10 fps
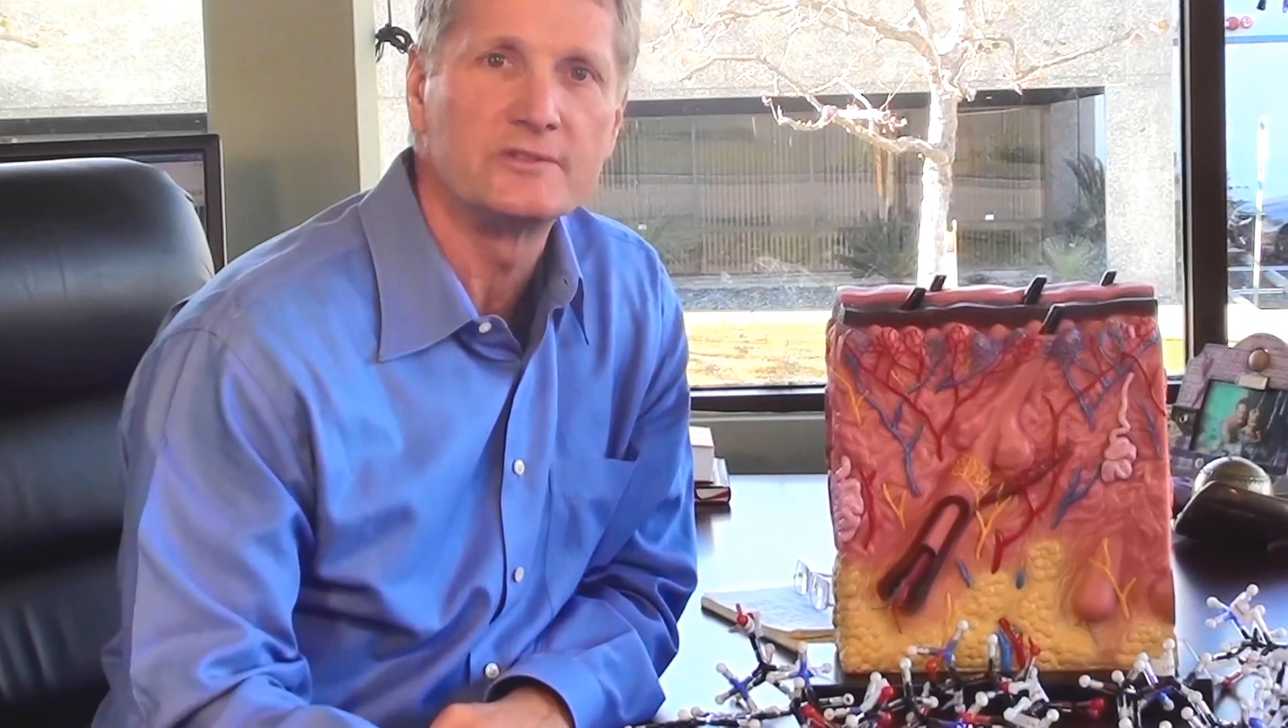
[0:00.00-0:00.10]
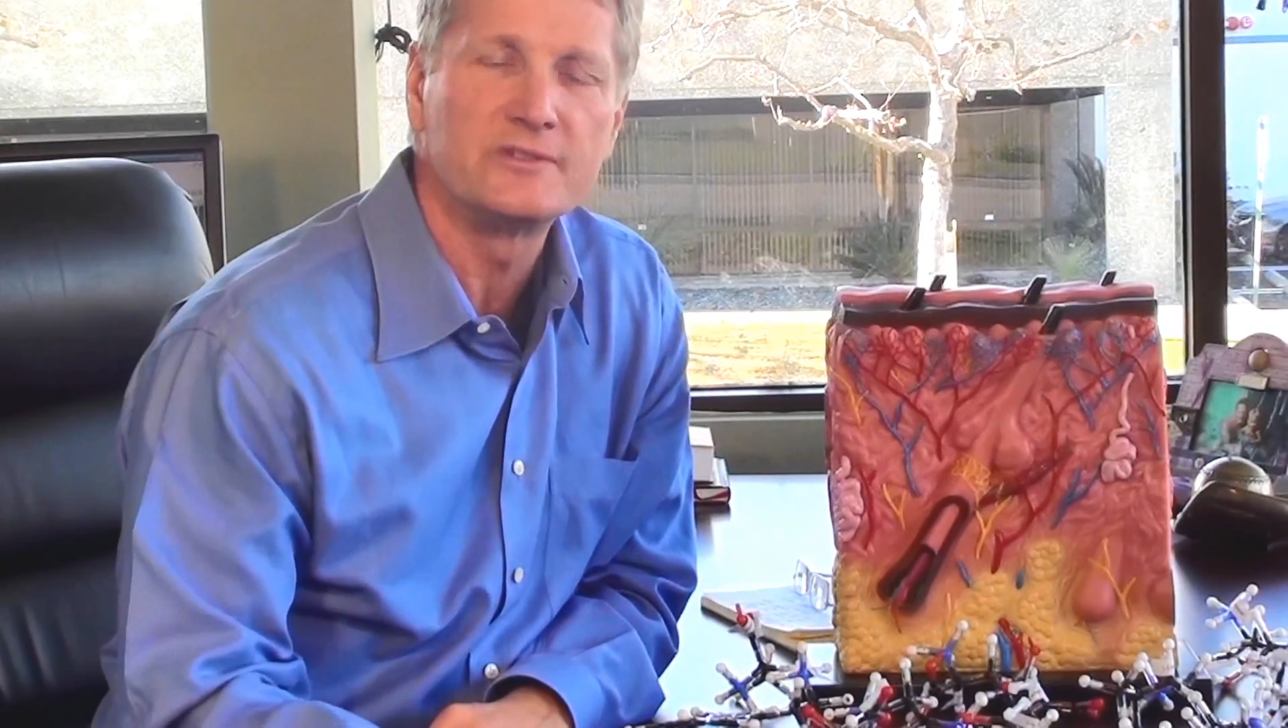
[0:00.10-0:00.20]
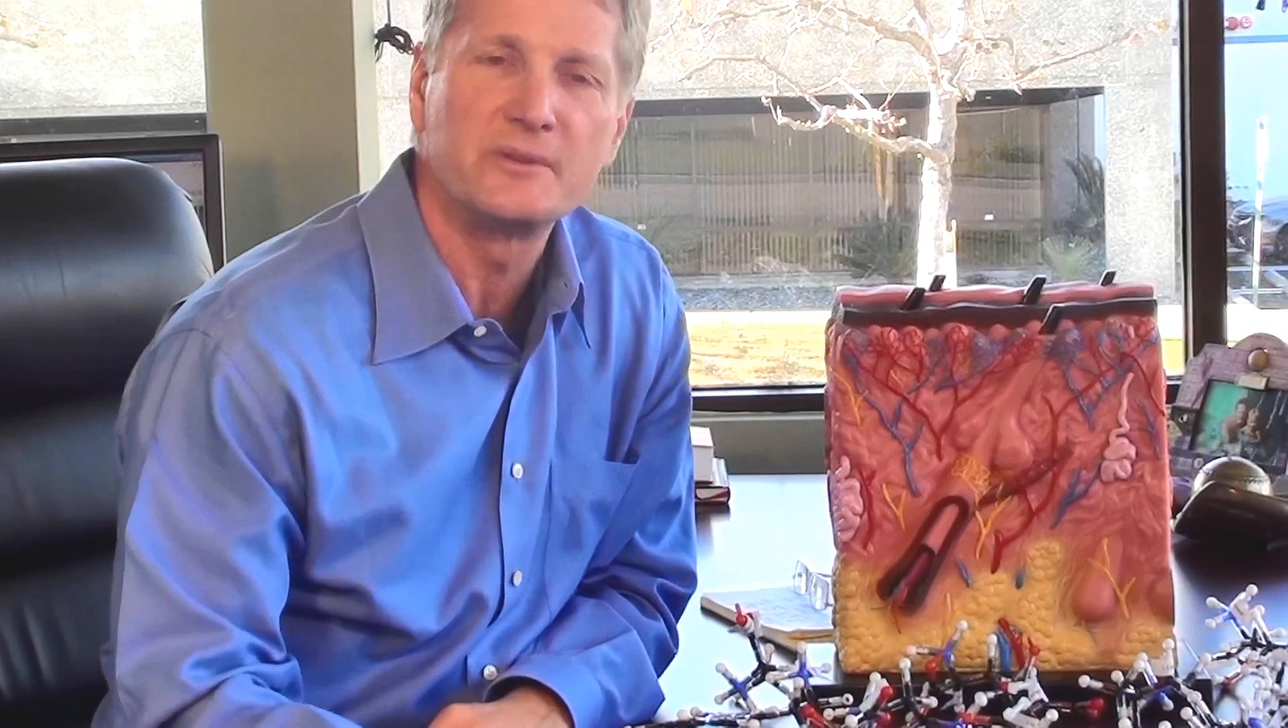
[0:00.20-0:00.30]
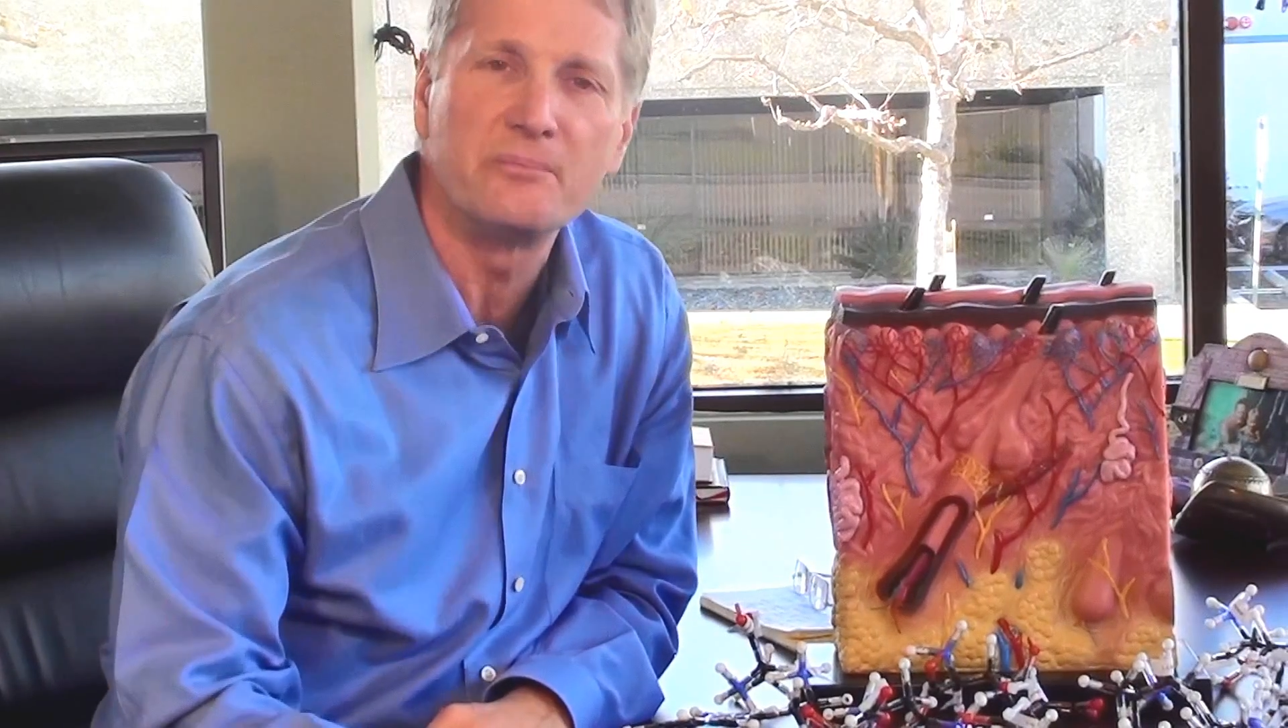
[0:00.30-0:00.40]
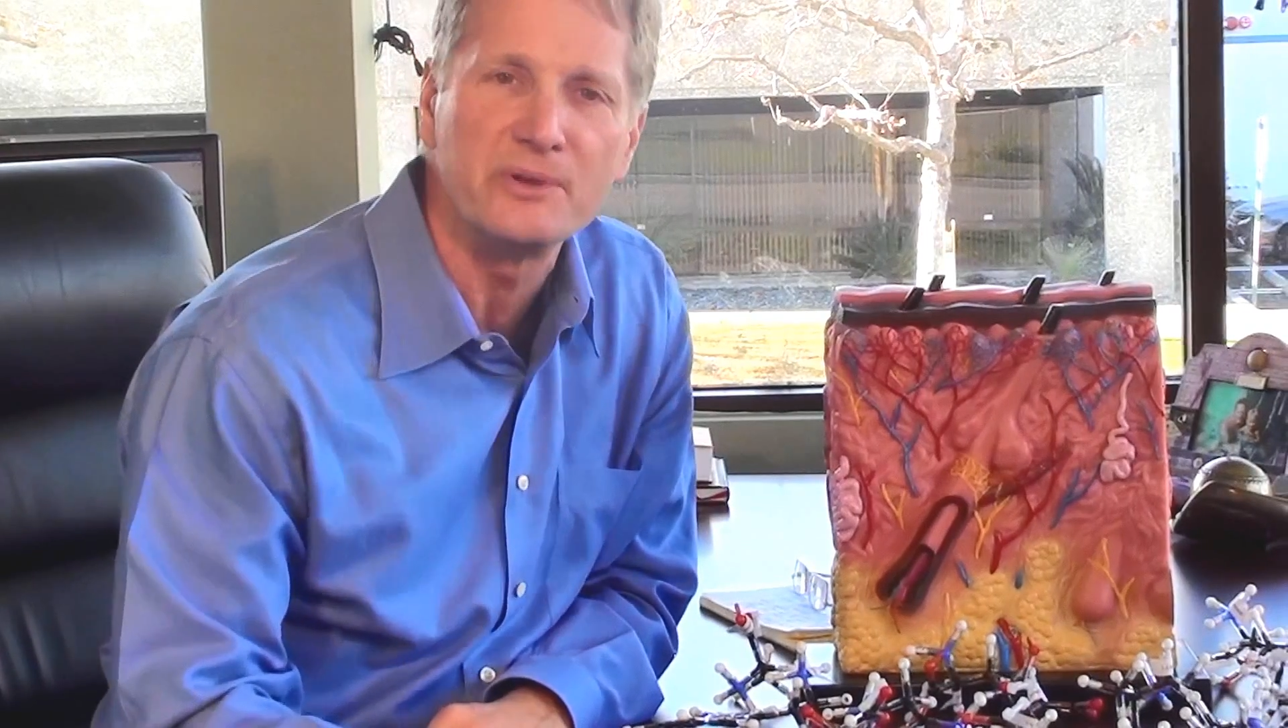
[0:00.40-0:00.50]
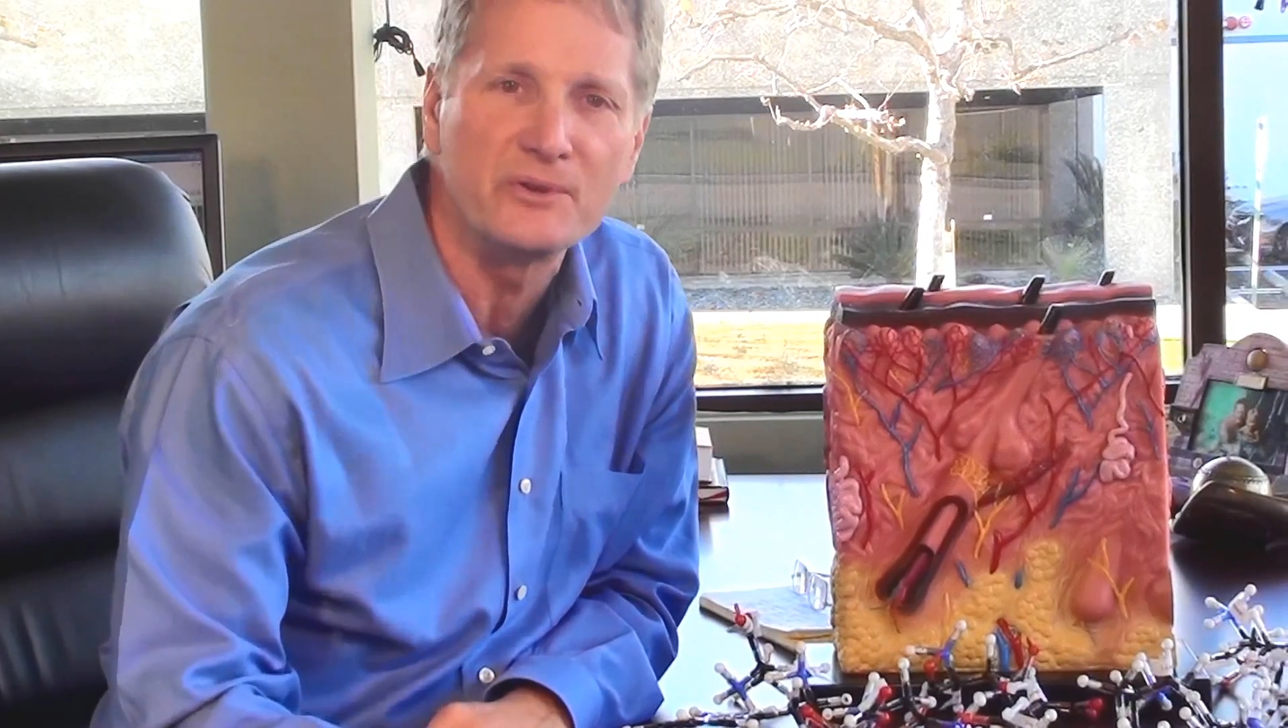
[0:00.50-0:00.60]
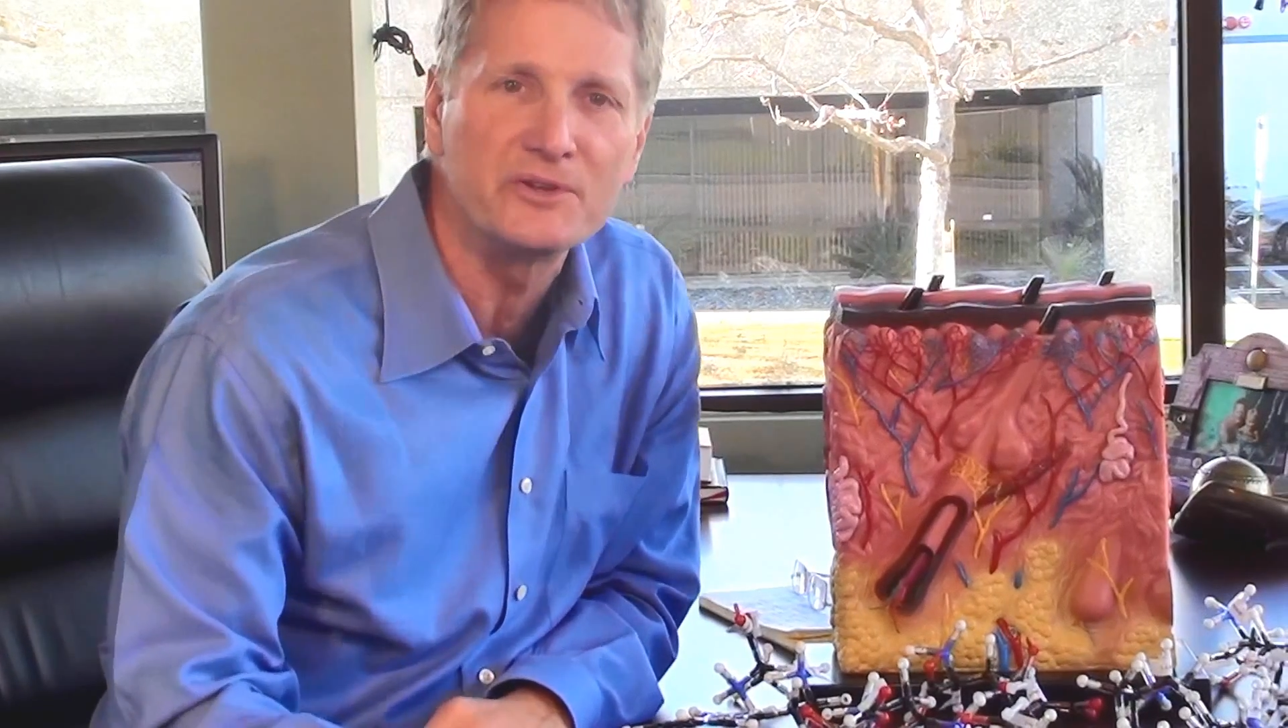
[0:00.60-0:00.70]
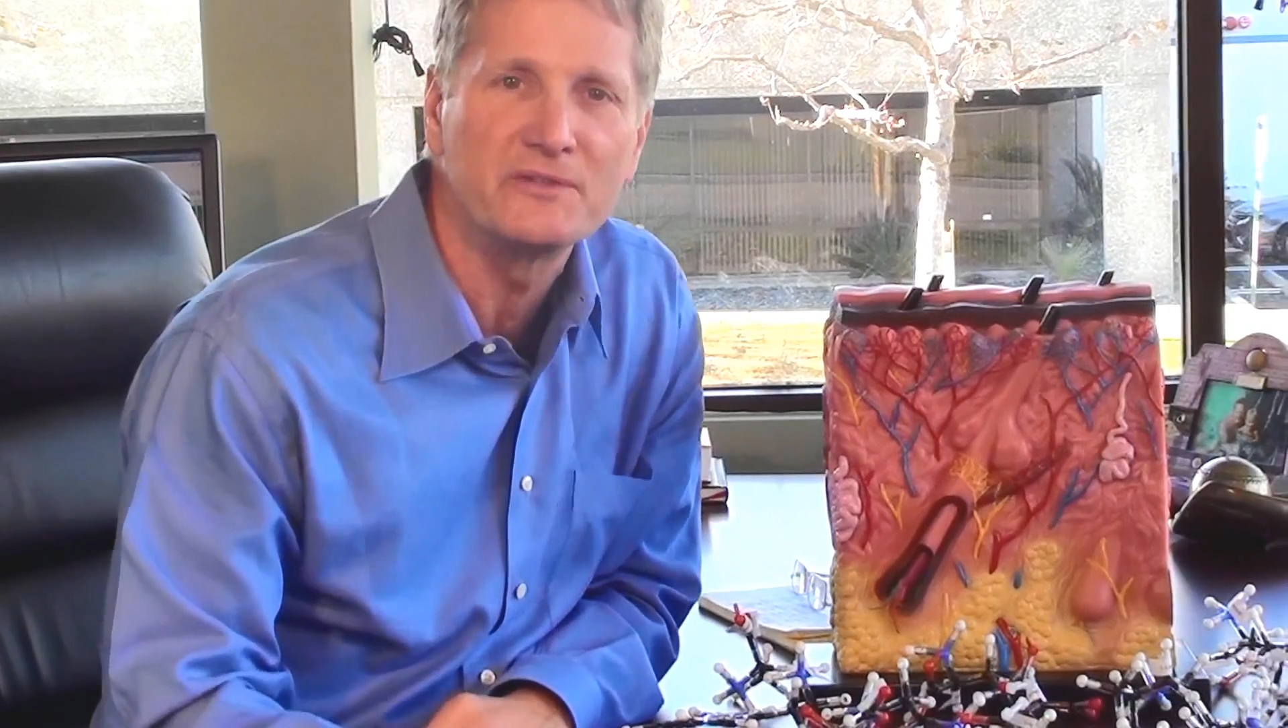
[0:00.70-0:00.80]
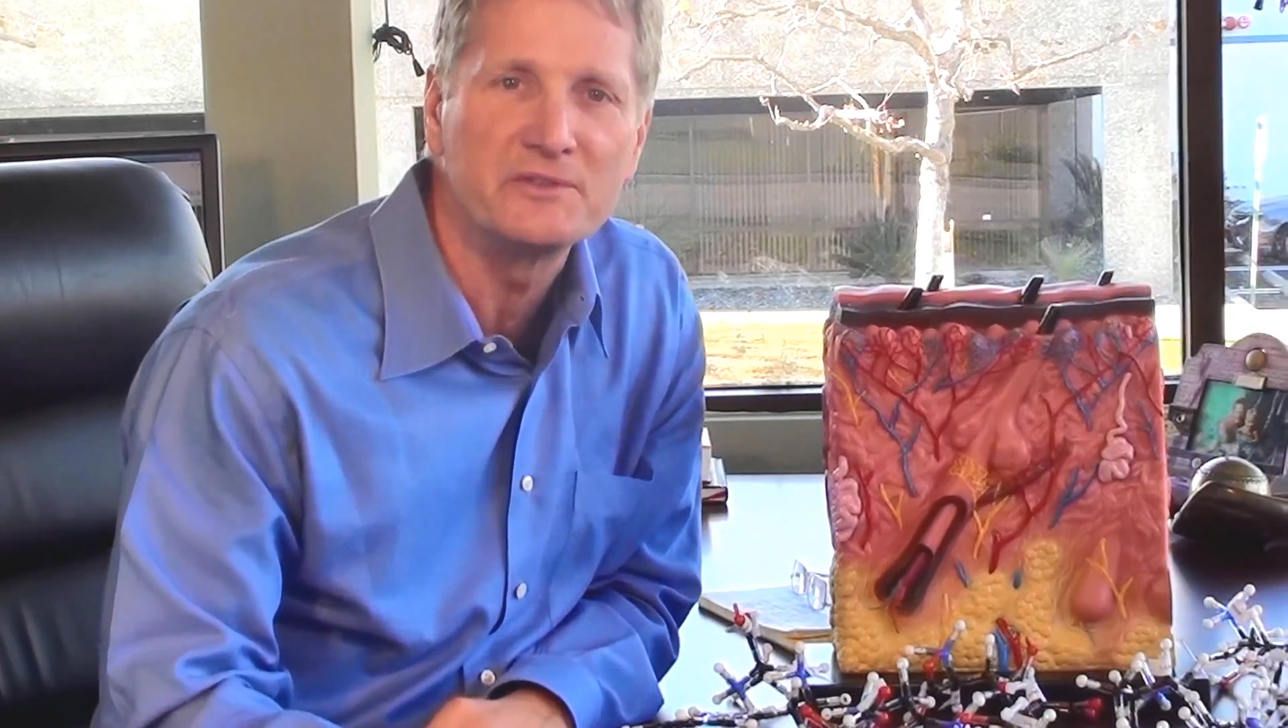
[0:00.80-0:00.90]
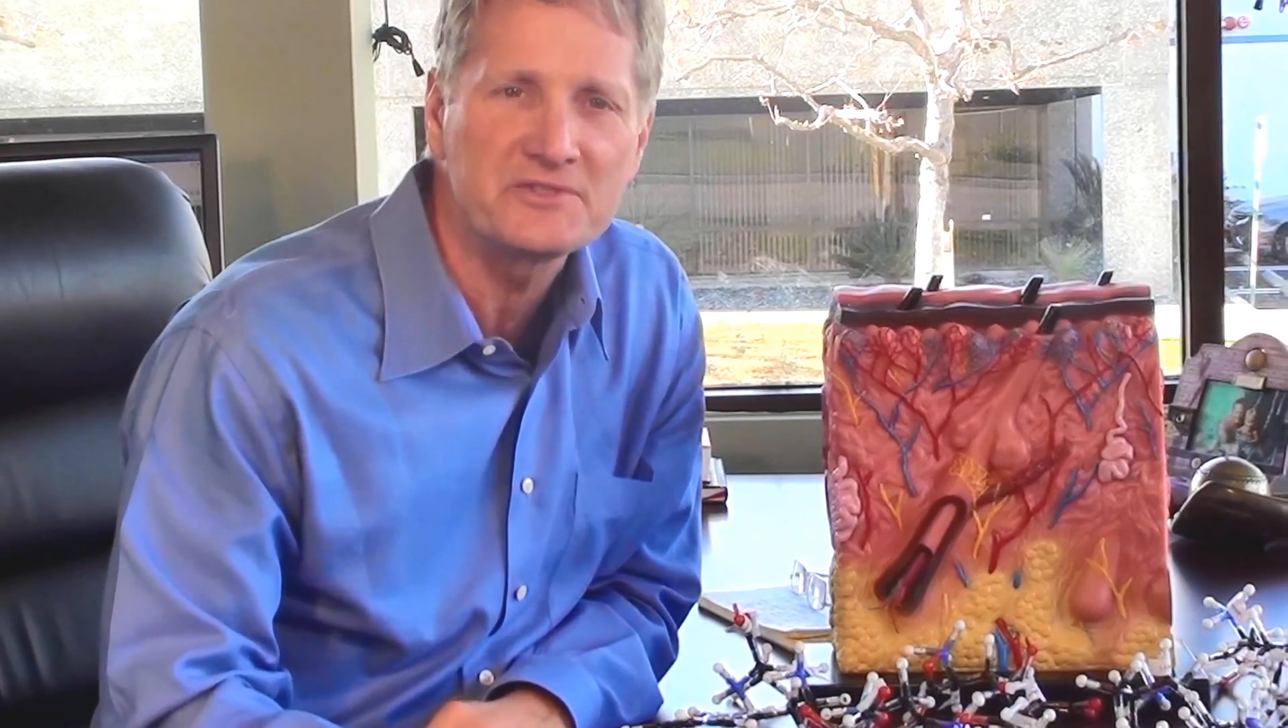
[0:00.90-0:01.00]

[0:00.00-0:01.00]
to the beauty of